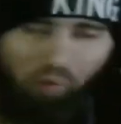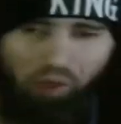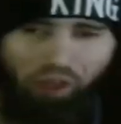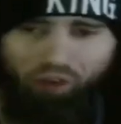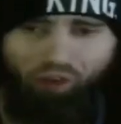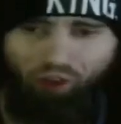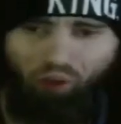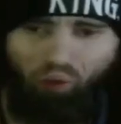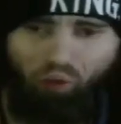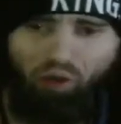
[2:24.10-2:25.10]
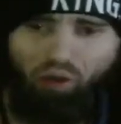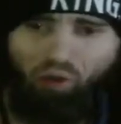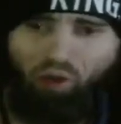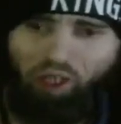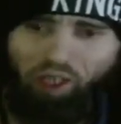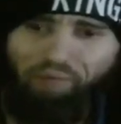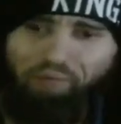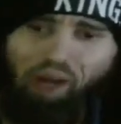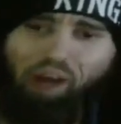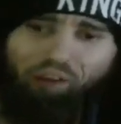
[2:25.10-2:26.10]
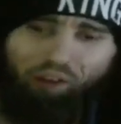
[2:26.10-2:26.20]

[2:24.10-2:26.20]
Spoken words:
me to get back